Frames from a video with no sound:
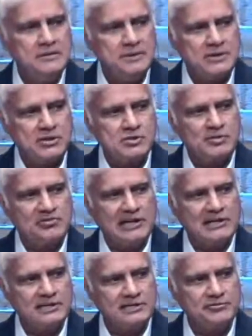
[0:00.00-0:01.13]
Because we
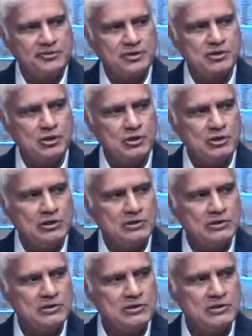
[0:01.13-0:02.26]
violated the first law,
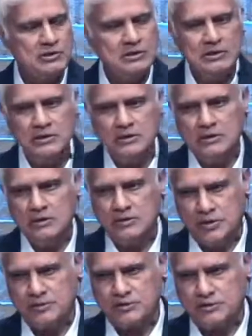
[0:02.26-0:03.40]

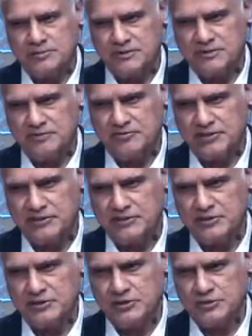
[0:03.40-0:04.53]
not to be the
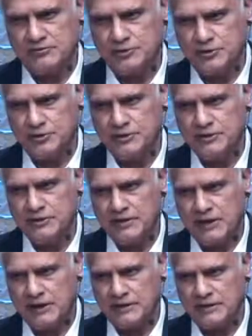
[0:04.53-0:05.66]
definer of good
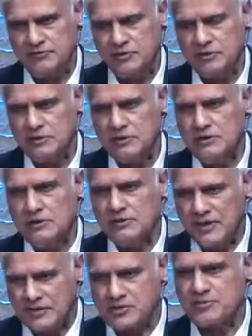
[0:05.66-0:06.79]
and evil.
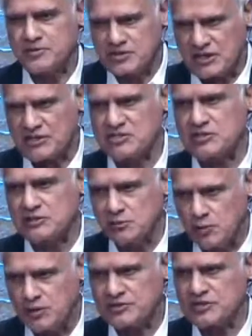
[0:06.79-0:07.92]
That's precisely
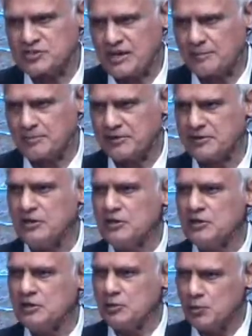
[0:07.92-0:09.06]
what has happened.
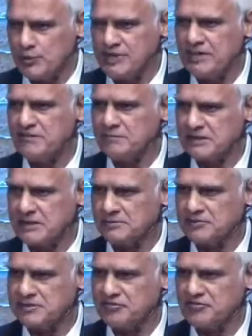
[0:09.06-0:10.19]
We have become
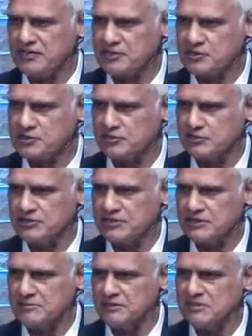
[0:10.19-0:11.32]
the definers of good and
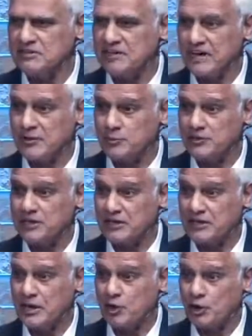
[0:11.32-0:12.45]
evil, and we are
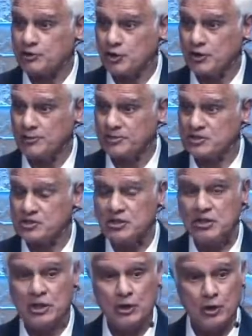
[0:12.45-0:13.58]
now
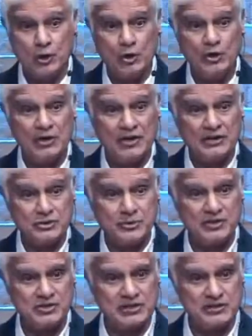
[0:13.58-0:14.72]
autonomous, a law unto
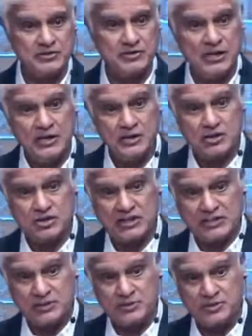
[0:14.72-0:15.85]
ourselves.
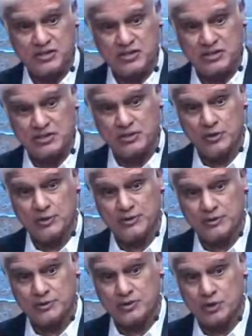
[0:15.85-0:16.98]
Secularization, going
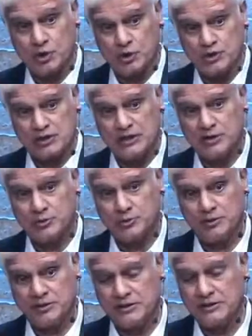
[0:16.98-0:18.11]
to its logical
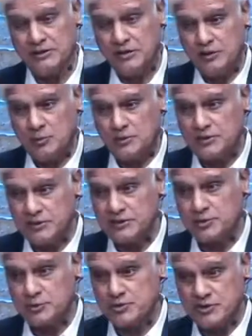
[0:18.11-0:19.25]
outworking, will lead
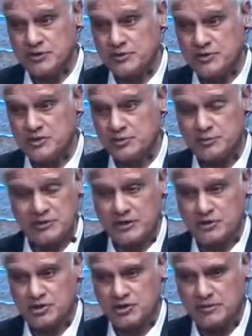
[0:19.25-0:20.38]
to a generation without
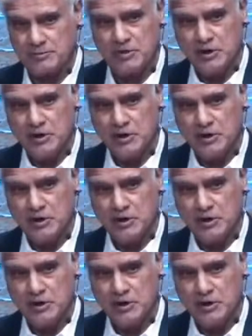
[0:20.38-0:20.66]
shame.